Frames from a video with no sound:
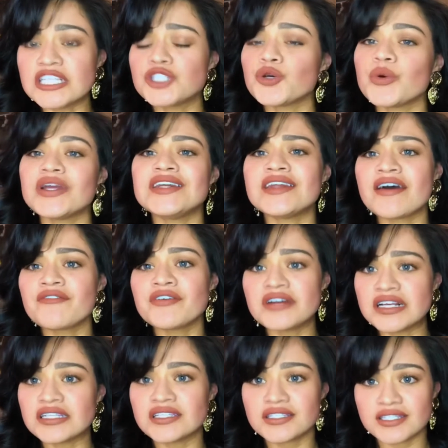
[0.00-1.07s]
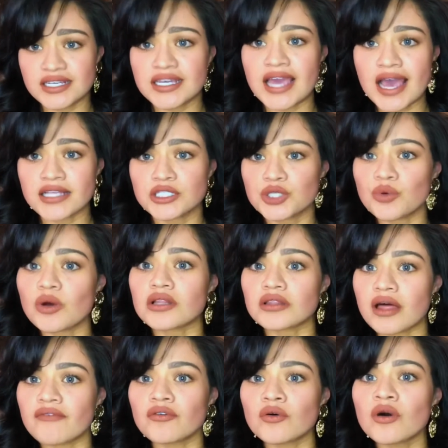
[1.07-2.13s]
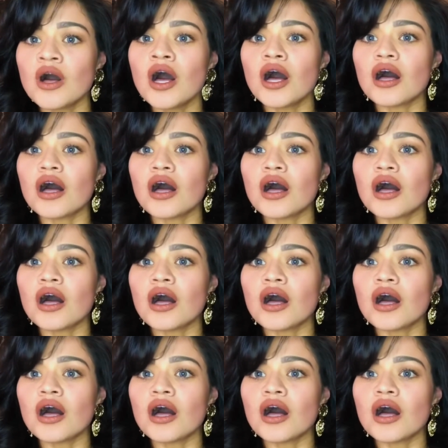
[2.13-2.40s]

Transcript: so it never needs to get to a level